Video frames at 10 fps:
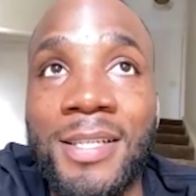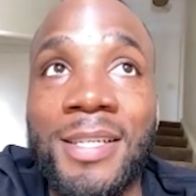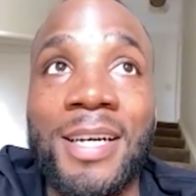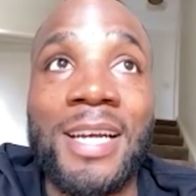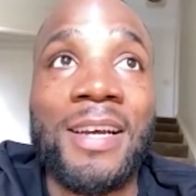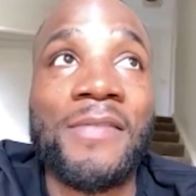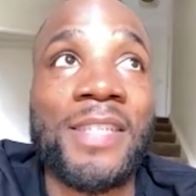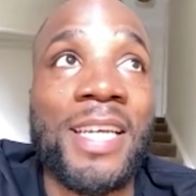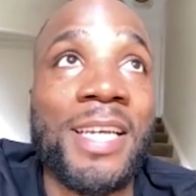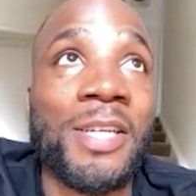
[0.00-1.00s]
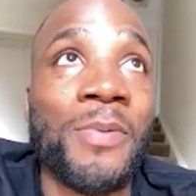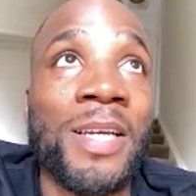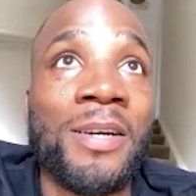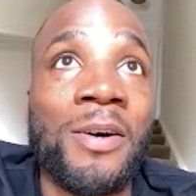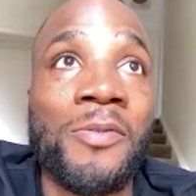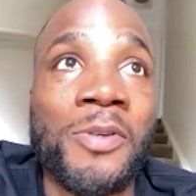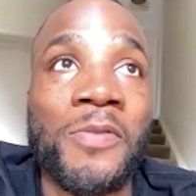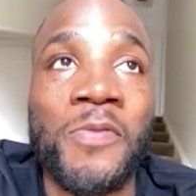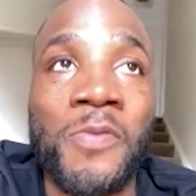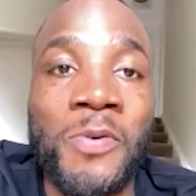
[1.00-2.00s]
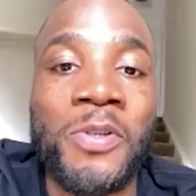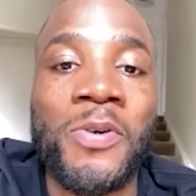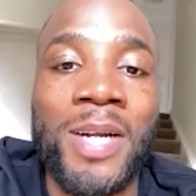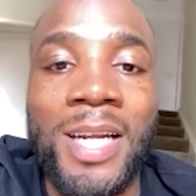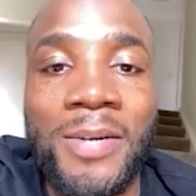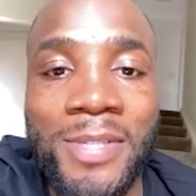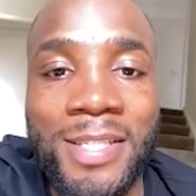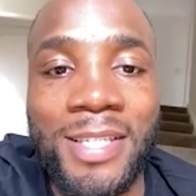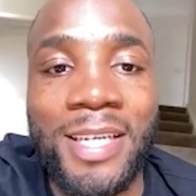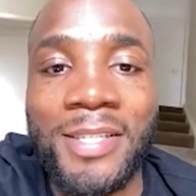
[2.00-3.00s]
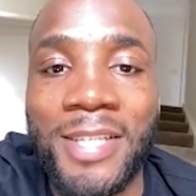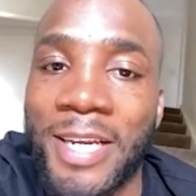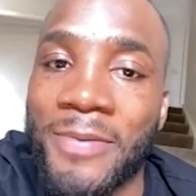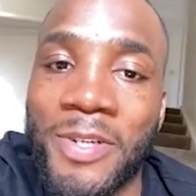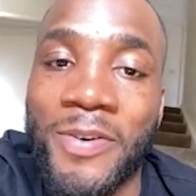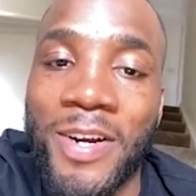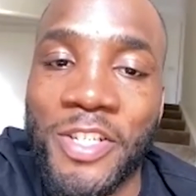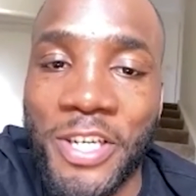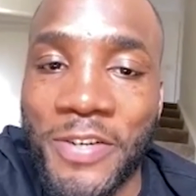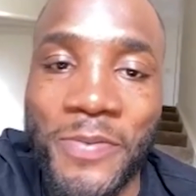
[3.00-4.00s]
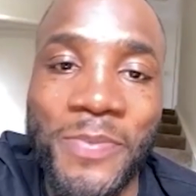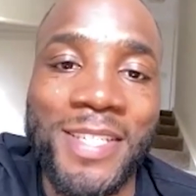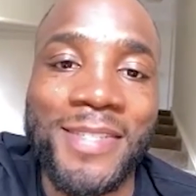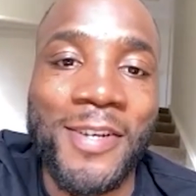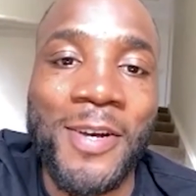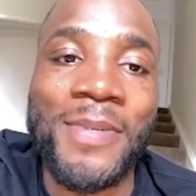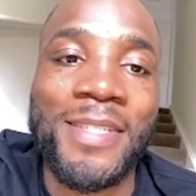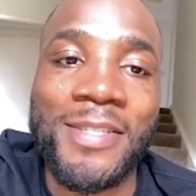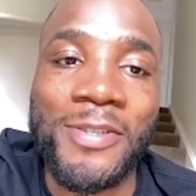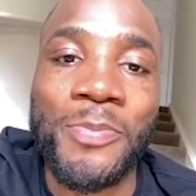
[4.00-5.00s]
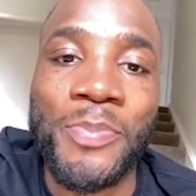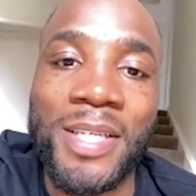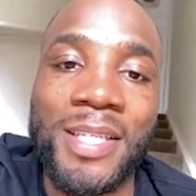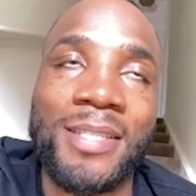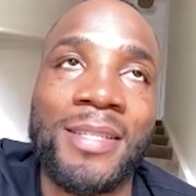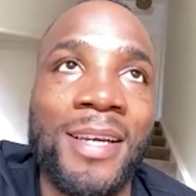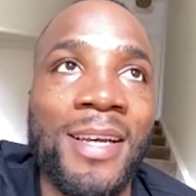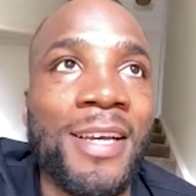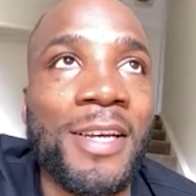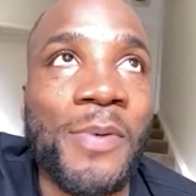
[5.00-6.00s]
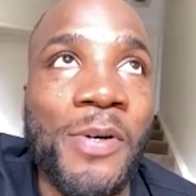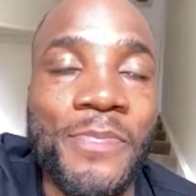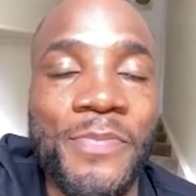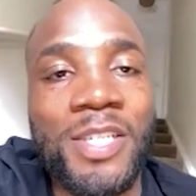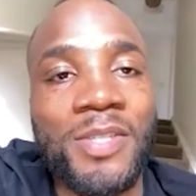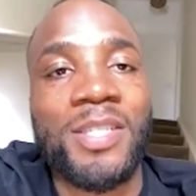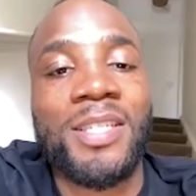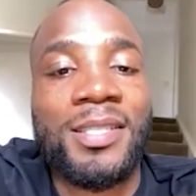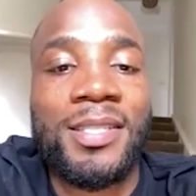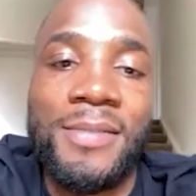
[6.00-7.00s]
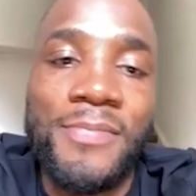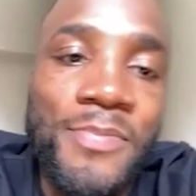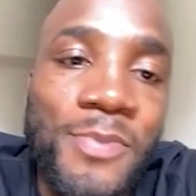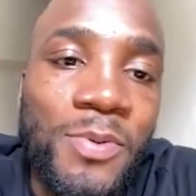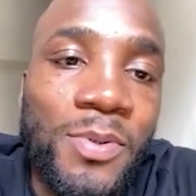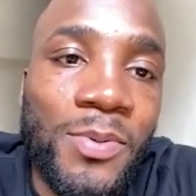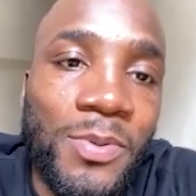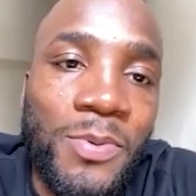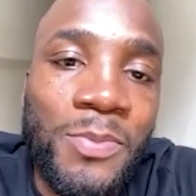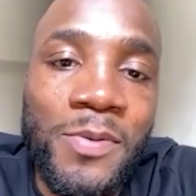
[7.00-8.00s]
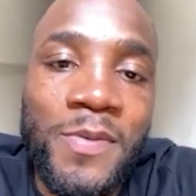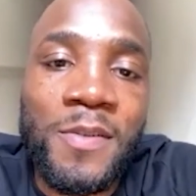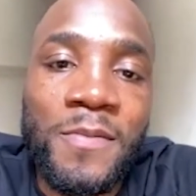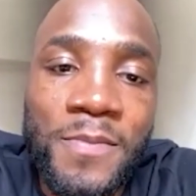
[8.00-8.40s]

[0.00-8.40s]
I have it taken away. I was looking forward to going out there and to hearing the crowd cheer for me this time and to compete. But it is what it is, and we'll move on.